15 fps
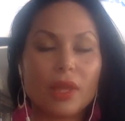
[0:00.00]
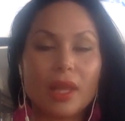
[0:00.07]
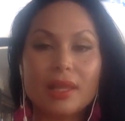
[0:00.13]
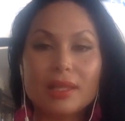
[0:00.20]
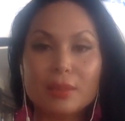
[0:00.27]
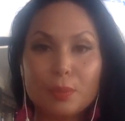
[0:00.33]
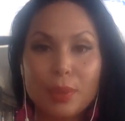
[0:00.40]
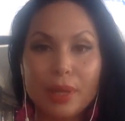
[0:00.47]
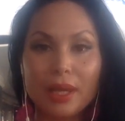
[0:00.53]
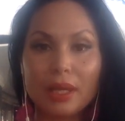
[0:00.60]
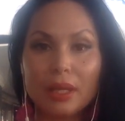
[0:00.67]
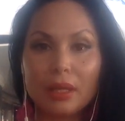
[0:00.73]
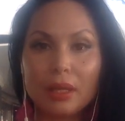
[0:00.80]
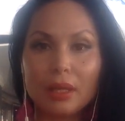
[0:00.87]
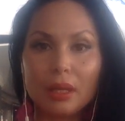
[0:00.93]
it's
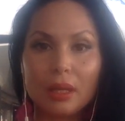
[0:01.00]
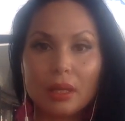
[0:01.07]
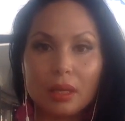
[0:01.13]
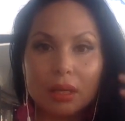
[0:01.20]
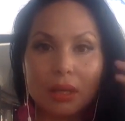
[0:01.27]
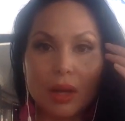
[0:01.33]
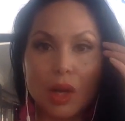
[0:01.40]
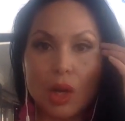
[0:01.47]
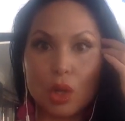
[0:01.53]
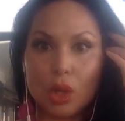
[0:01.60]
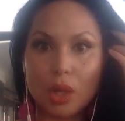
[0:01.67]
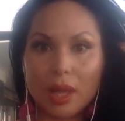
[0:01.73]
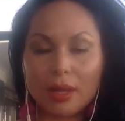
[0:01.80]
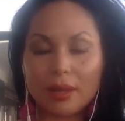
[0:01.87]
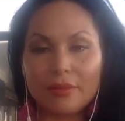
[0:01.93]
been a
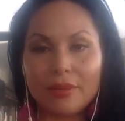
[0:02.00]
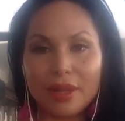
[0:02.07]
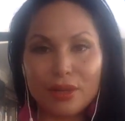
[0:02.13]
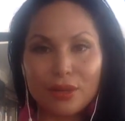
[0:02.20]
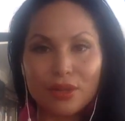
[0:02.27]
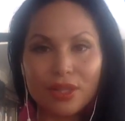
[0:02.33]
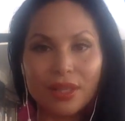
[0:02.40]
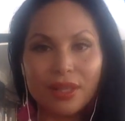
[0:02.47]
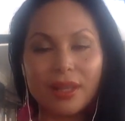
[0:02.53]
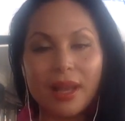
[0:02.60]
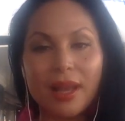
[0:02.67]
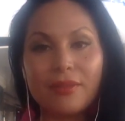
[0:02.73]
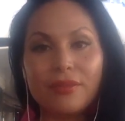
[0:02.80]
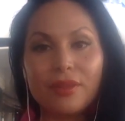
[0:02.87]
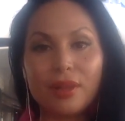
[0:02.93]
lot of energy that
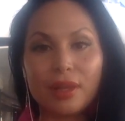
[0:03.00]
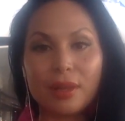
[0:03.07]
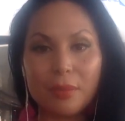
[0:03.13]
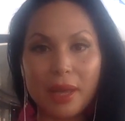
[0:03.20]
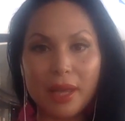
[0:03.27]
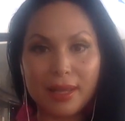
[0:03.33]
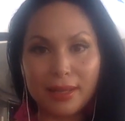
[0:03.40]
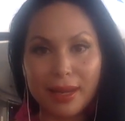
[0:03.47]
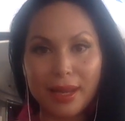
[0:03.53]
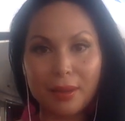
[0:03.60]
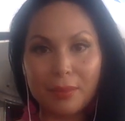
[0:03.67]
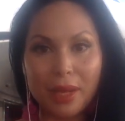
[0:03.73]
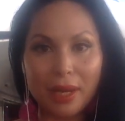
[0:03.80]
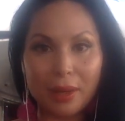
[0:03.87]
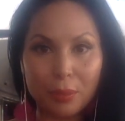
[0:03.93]
I feel like Mike and I
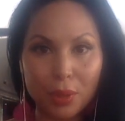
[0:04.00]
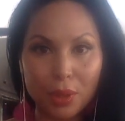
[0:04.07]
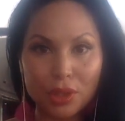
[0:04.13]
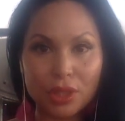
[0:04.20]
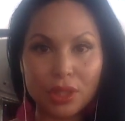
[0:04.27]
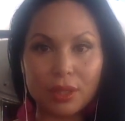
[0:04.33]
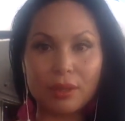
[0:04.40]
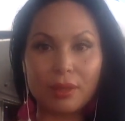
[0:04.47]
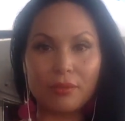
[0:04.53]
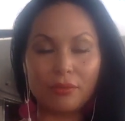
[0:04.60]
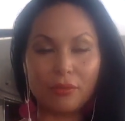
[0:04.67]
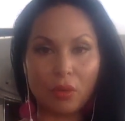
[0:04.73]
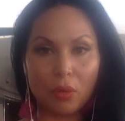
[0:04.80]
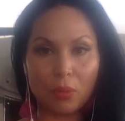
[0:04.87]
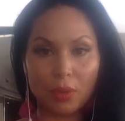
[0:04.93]
are pushing
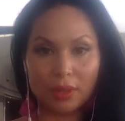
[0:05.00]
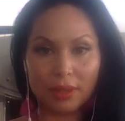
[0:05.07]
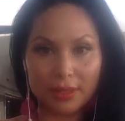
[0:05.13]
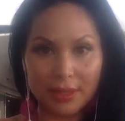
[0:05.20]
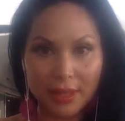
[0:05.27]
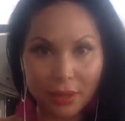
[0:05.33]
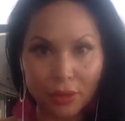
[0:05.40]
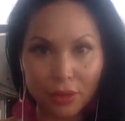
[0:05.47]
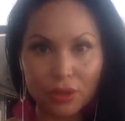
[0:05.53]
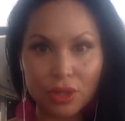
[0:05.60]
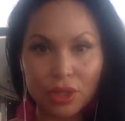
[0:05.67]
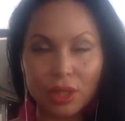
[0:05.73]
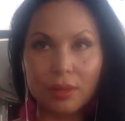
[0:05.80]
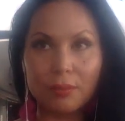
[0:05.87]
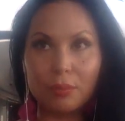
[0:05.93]
forward this
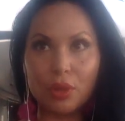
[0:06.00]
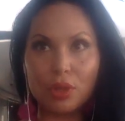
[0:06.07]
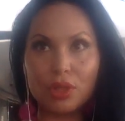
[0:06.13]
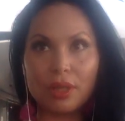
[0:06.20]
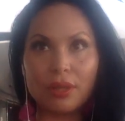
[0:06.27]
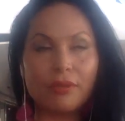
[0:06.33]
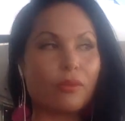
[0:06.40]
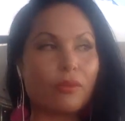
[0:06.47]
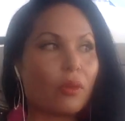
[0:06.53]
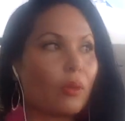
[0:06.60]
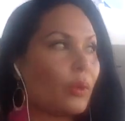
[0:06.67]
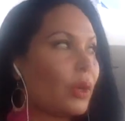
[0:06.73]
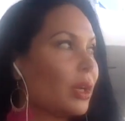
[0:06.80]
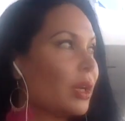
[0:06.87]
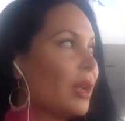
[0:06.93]
energy, pushing it
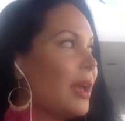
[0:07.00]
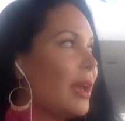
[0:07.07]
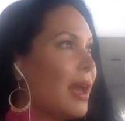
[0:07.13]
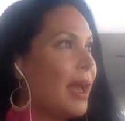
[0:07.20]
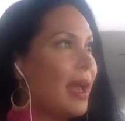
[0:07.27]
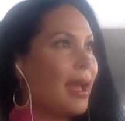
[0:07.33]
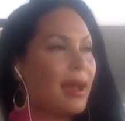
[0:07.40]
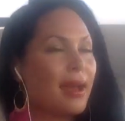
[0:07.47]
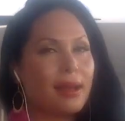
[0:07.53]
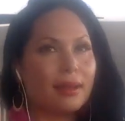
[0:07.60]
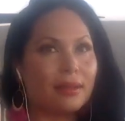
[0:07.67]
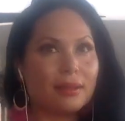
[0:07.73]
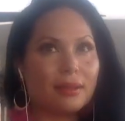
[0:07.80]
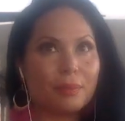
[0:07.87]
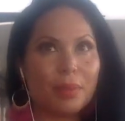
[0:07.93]
forward.
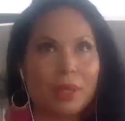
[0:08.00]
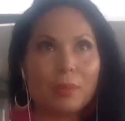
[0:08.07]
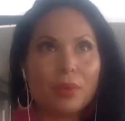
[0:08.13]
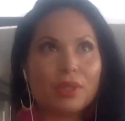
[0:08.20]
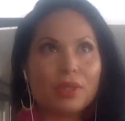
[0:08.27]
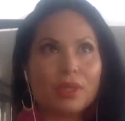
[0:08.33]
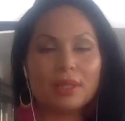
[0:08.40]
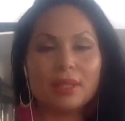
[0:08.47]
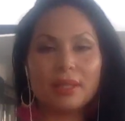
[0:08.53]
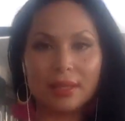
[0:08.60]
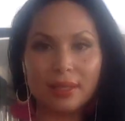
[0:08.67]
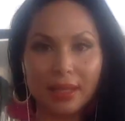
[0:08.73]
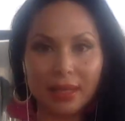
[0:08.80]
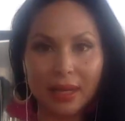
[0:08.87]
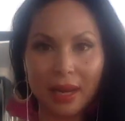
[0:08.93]
And people just need to
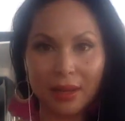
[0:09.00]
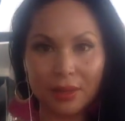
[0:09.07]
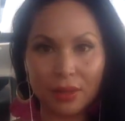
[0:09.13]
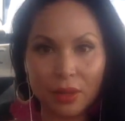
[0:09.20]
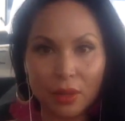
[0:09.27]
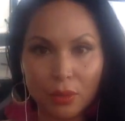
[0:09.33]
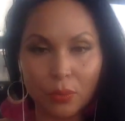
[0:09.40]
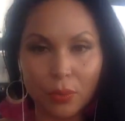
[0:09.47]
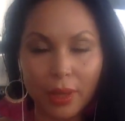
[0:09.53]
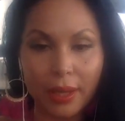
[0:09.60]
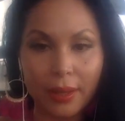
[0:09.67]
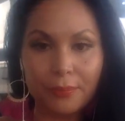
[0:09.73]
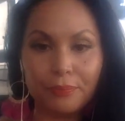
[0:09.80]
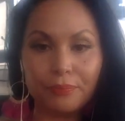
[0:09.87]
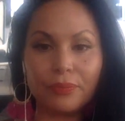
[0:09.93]
get out of their own
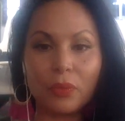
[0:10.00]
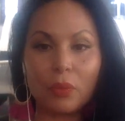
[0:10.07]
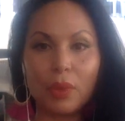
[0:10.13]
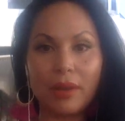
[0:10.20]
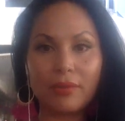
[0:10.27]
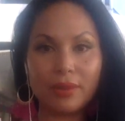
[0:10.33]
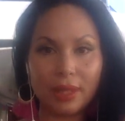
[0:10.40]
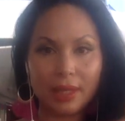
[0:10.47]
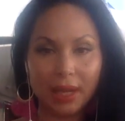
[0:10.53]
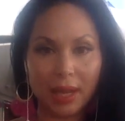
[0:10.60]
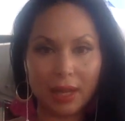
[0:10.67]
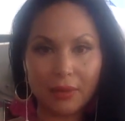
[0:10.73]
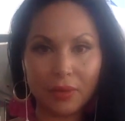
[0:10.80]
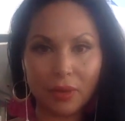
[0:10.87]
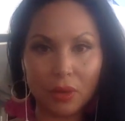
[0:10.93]
way. We have to get
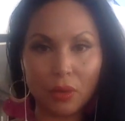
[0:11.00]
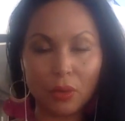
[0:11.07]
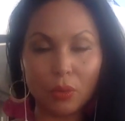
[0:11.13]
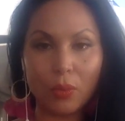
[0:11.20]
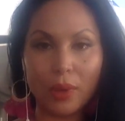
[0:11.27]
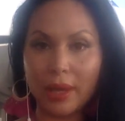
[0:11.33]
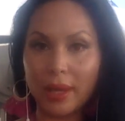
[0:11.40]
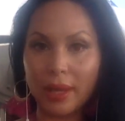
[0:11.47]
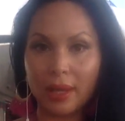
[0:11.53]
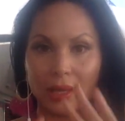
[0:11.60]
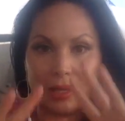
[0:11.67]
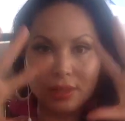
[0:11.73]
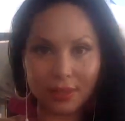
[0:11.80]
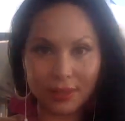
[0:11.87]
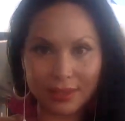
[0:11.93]
out of our own way
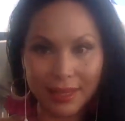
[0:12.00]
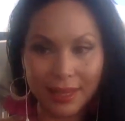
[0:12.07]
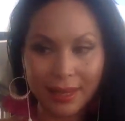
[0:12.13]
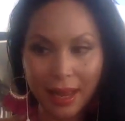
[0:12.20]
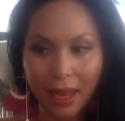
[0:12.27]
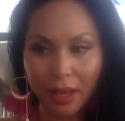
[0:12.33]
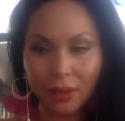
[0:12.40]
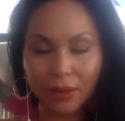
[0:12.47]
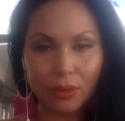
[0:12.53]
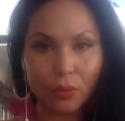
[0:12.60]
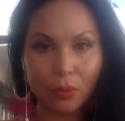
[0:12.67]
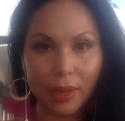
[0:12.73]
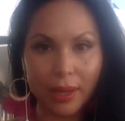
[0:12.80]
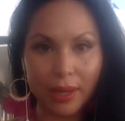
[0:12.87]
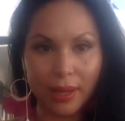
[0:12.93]
and just get out of the
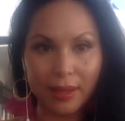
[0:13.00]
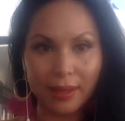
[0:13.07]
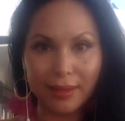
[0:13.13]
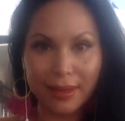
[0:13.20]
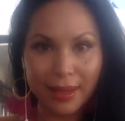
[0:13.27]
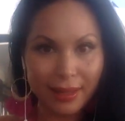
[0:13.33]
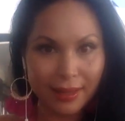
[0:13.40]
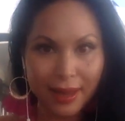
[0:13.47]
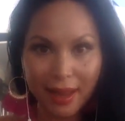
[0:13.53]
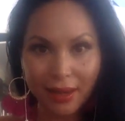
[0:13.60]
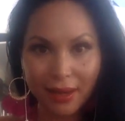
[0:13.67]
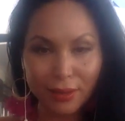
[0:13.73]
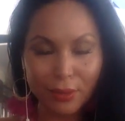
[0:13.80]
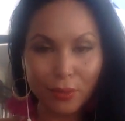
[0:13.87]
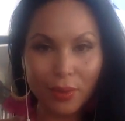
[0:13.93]
way. Get
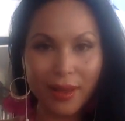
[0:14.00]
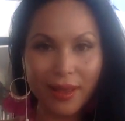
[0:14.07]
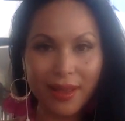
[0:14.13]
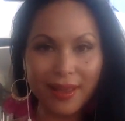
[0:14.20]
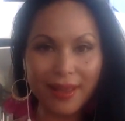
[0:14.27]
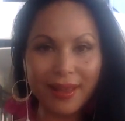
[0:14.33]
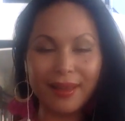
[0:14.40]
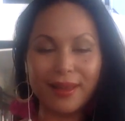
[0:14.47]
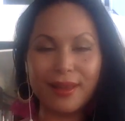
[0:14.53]
out of the way.